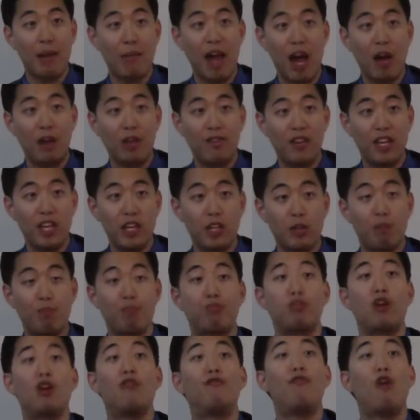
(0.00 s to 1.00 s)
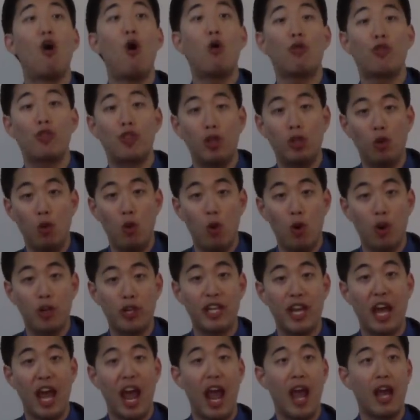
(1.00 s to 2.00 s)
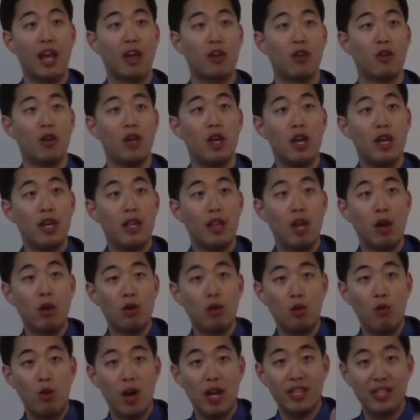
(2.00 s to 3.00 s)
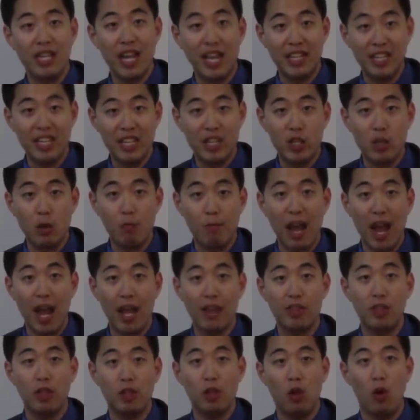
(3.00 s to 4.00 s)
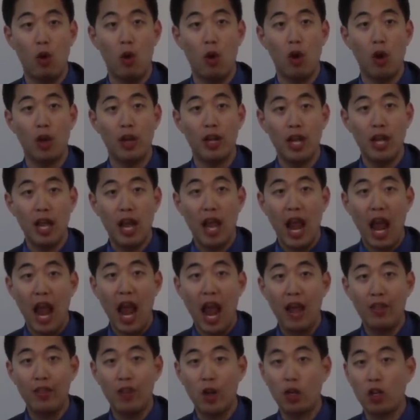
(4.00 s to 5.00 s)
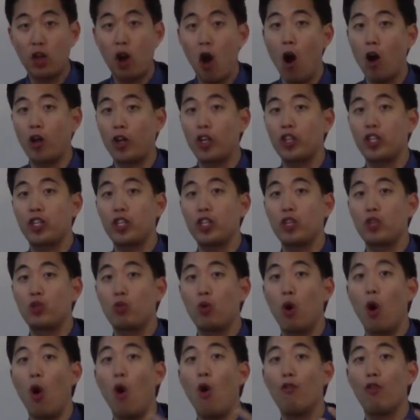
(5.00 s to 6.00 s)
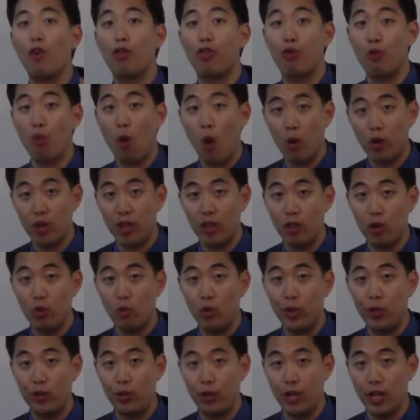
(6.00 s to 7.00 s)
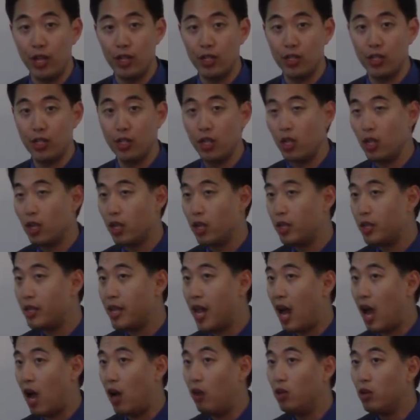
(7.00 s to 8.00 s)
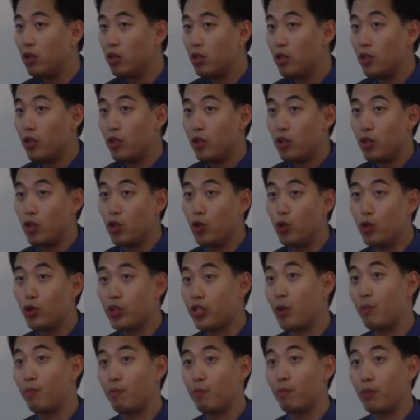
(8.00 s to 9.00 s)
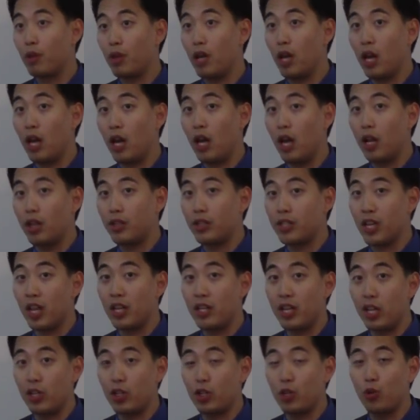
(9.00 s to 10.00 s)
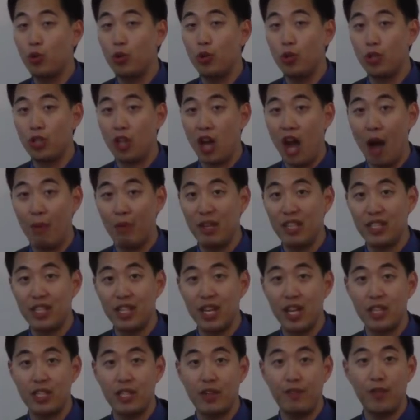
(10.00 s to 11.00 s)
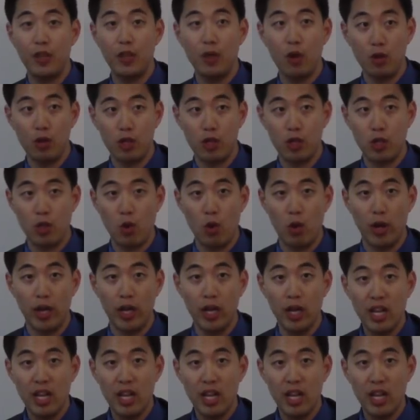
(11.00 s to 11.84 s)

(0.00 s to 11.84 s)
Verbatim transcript: out of Egypt provoked the Lord to anger. They were the ones that disobeyed the Lord, and their carcasses were overthrown in the wilderness. Now, use some Sunday school common sense if you know the story.